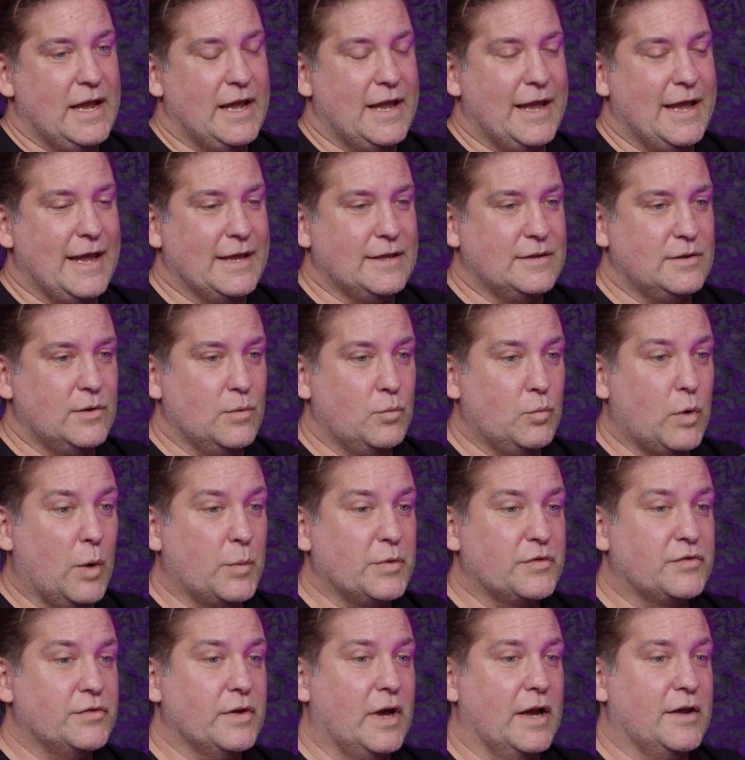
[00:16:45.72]
it what
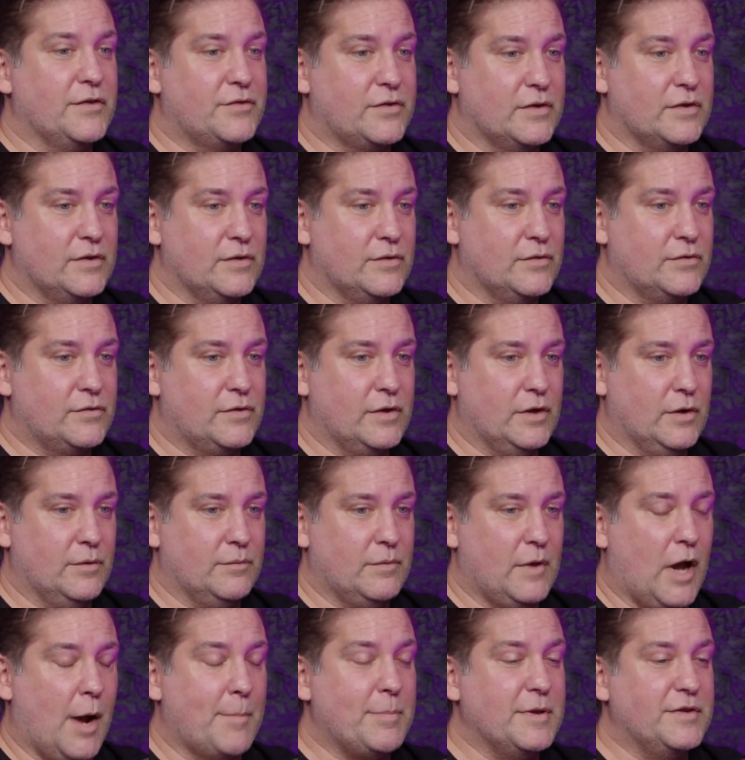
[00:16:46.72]
was nice is you know
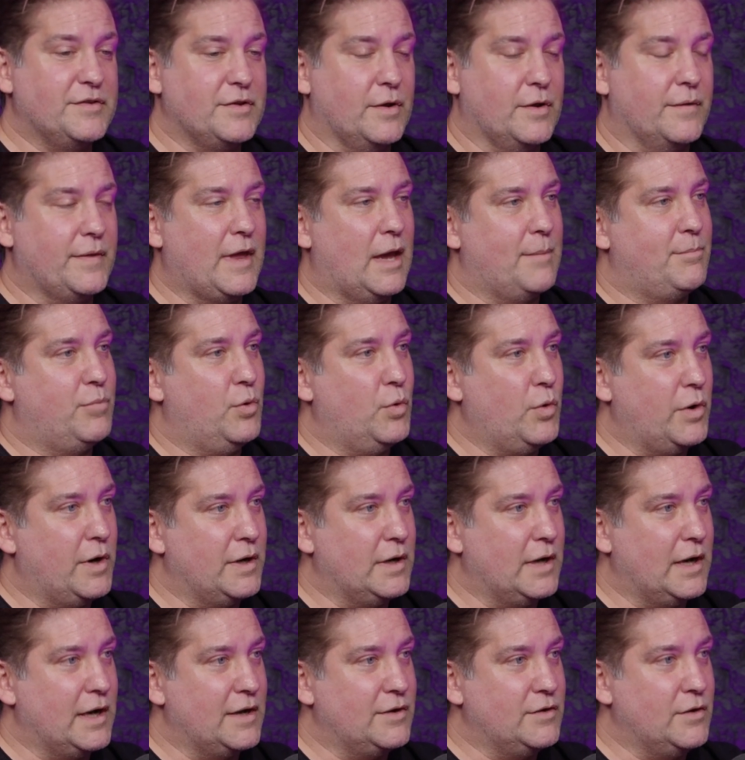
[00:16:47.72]
up until that
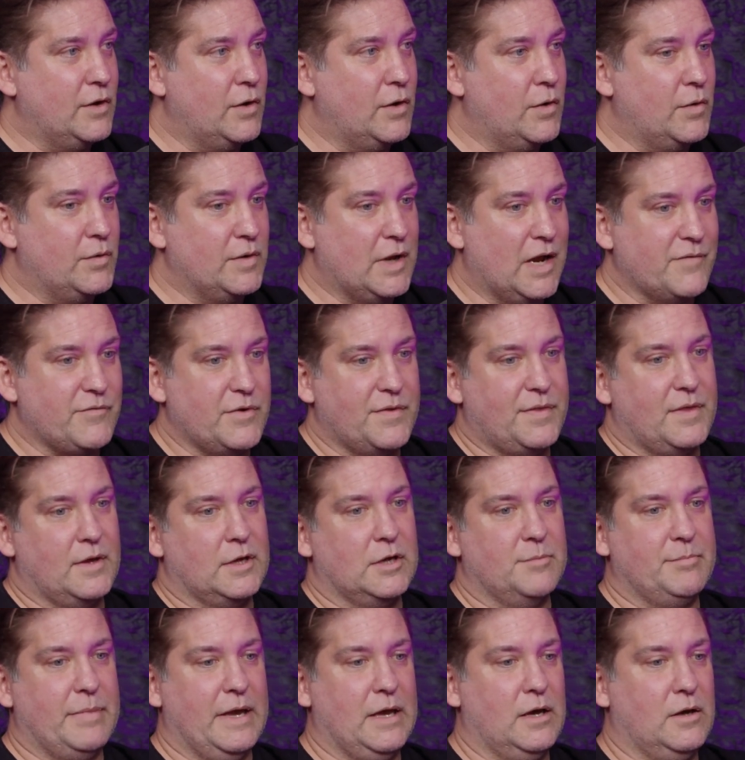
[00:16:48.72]
point i had known
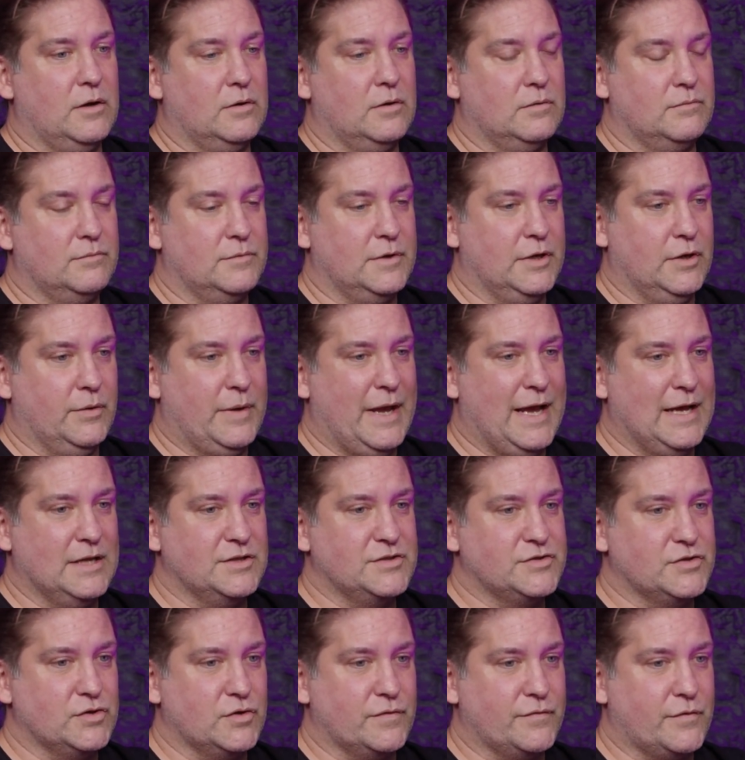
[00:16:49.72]
everything about you know
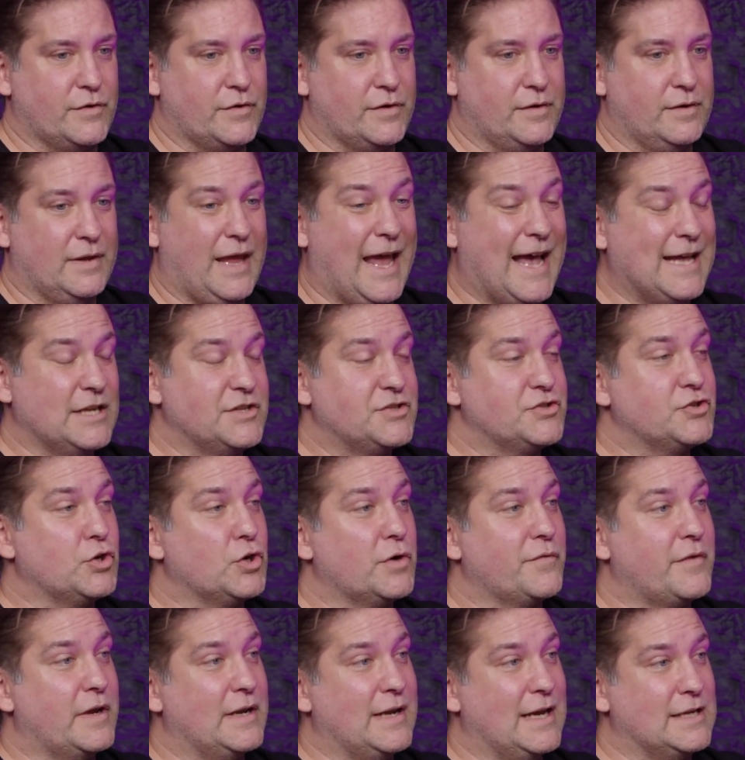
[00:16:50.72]
ad server ad
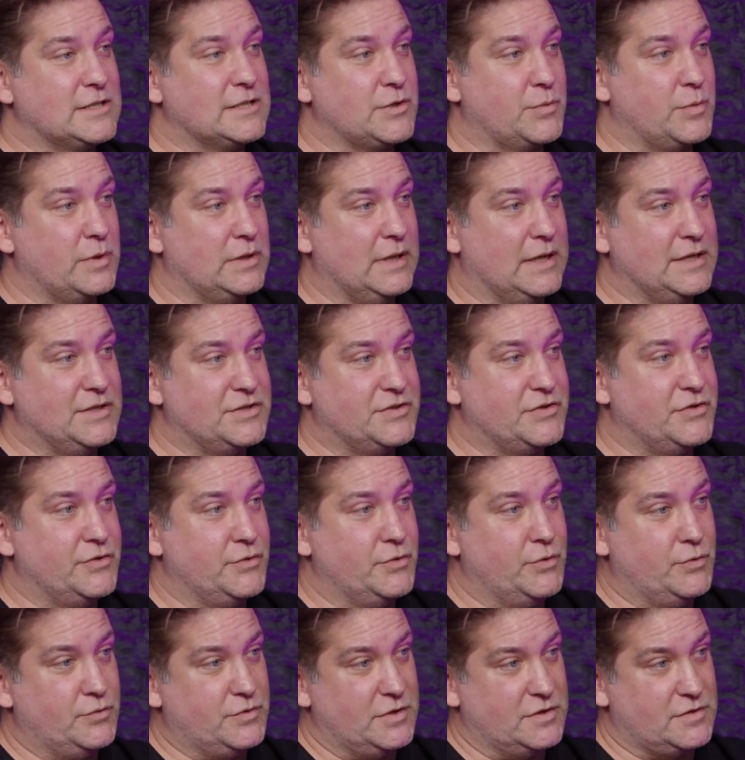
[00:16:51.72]
serving as it relates
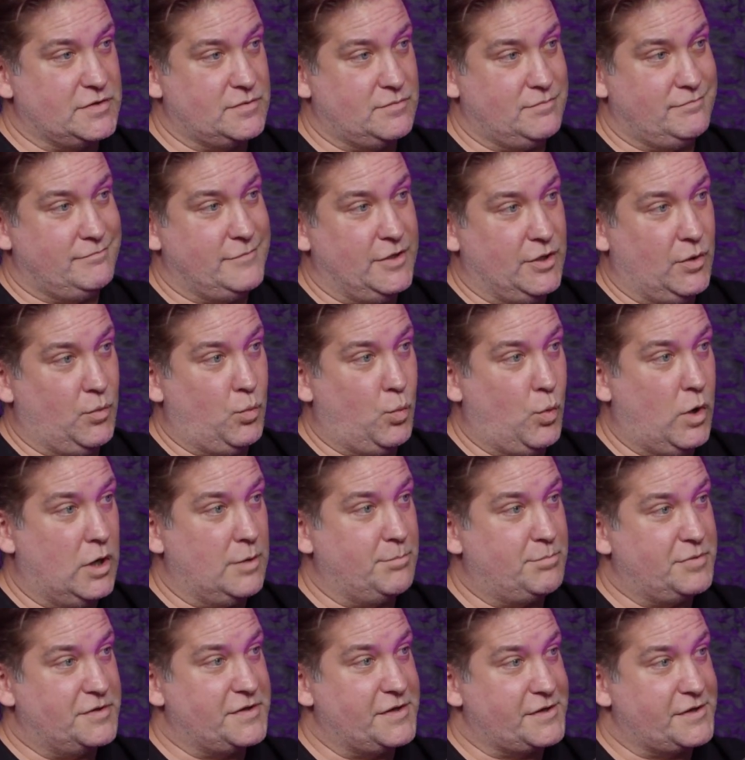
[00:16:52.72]
to just you know
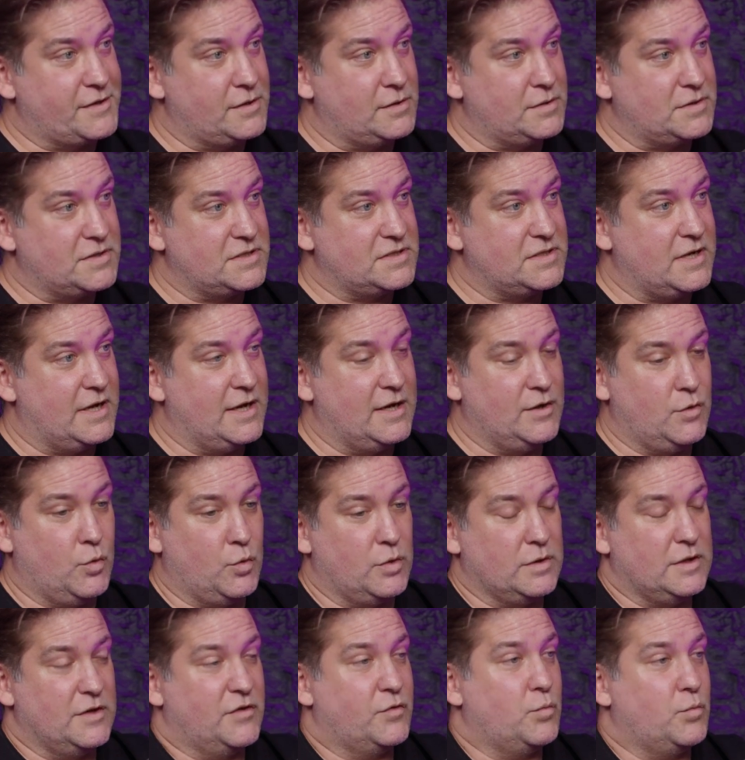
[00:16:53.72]
one particular site
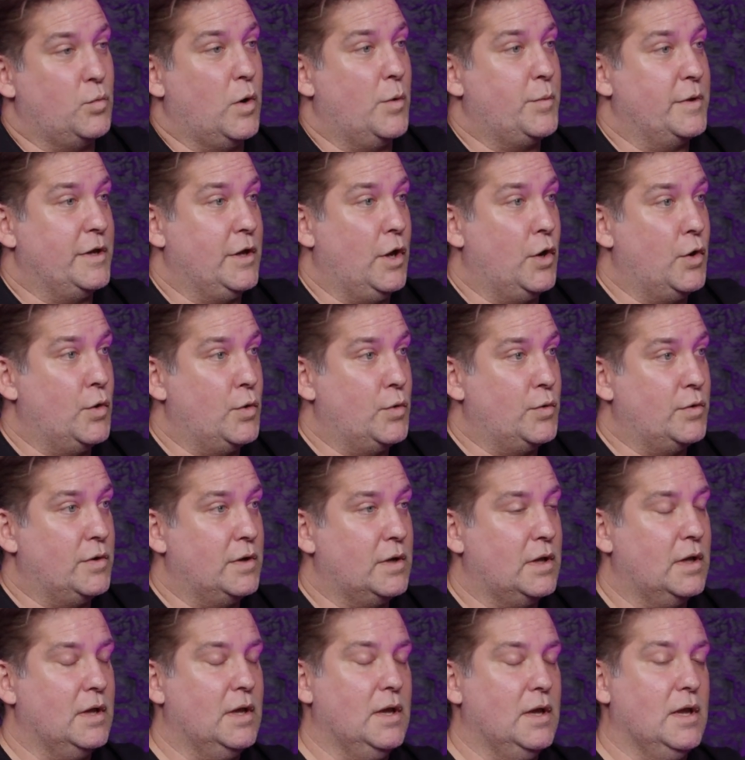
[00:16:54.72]
or okay. at least what we
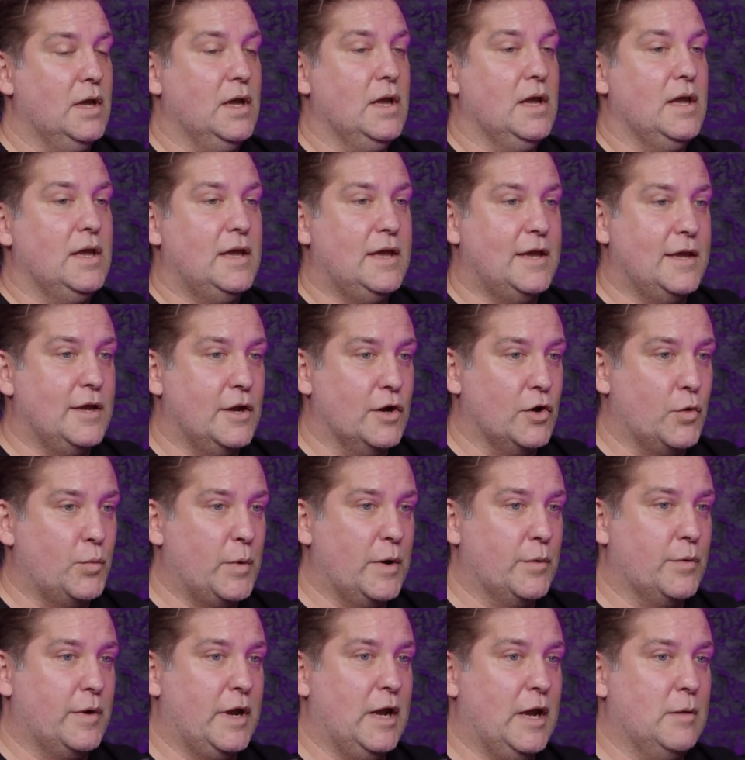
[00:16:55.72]
owned here
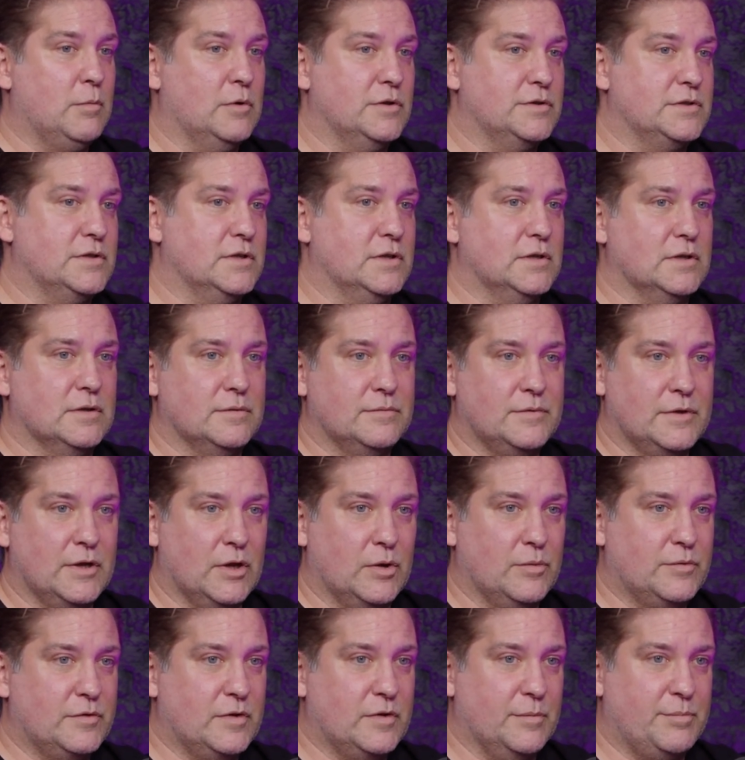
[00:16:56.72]
we were able to you
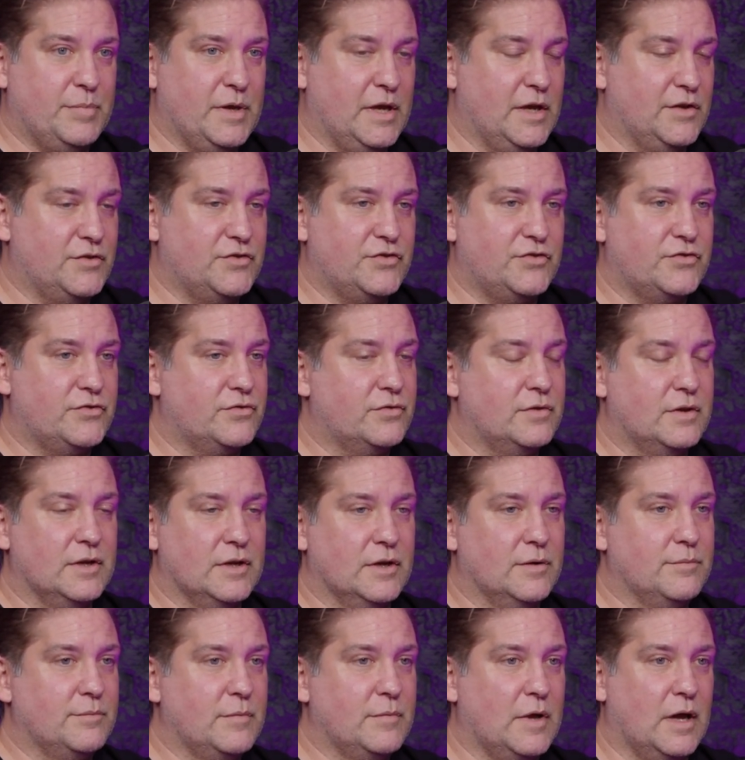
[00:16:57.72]
know to pitch you
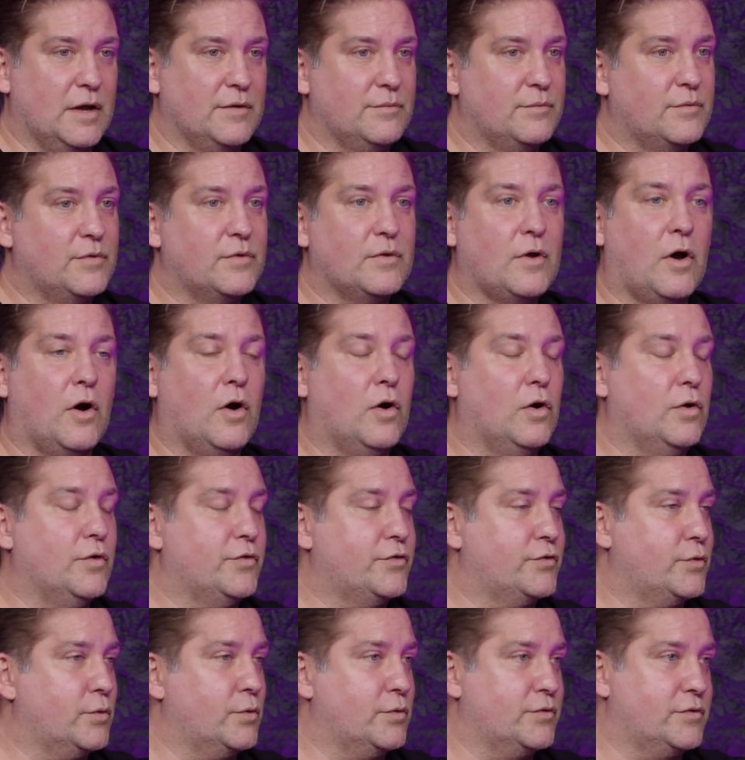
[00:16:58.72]
know uh, all
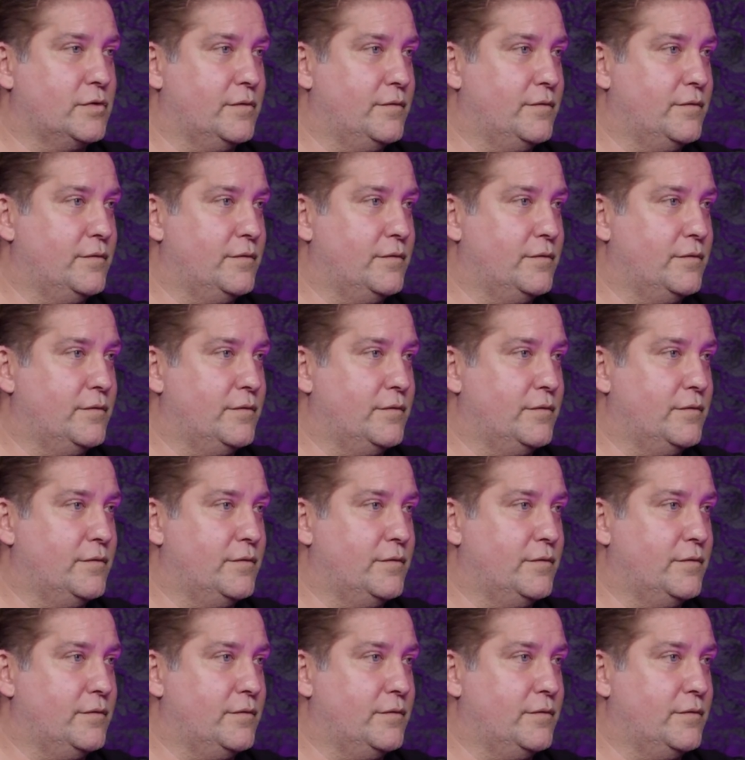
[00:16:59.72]
sorts